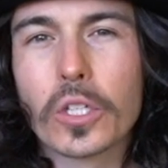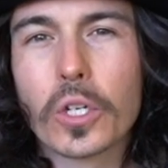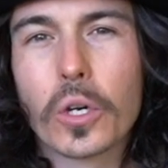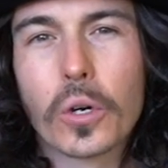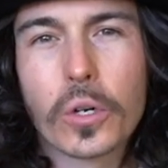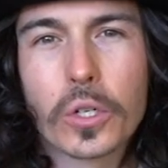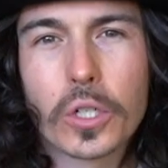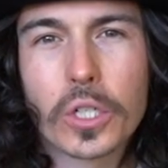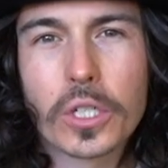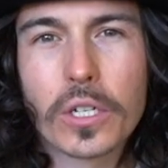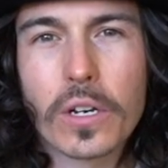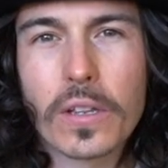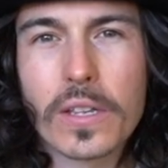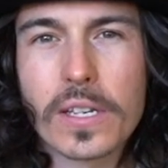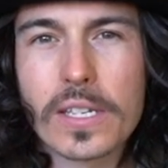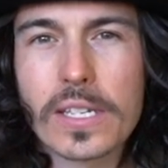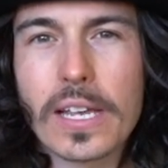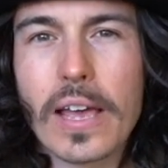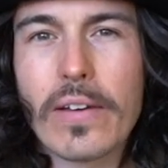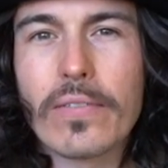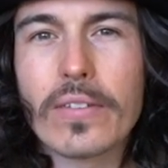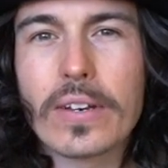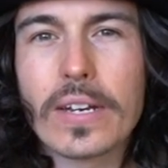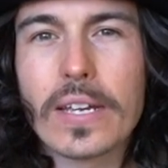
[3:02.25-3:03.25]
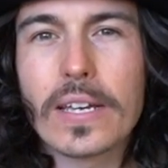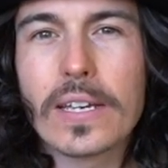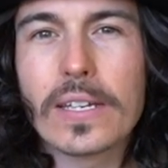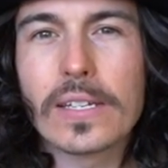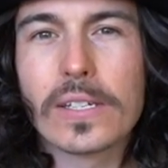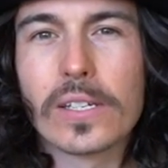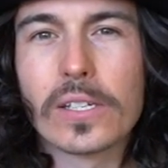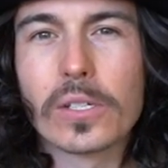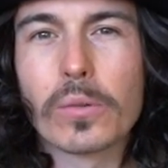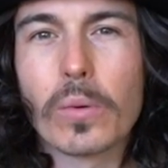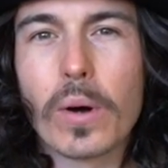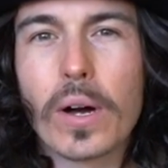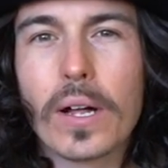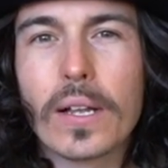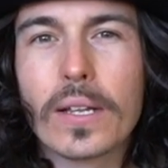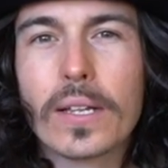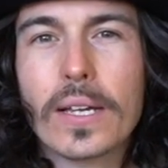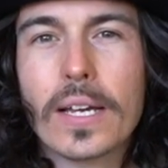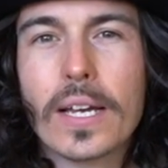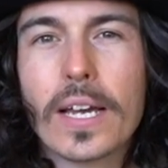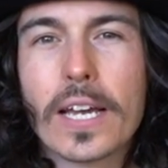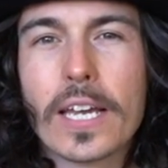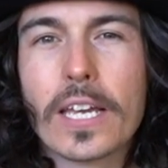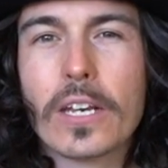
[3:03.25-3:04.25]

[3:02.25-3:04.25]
touch to the 70s as well,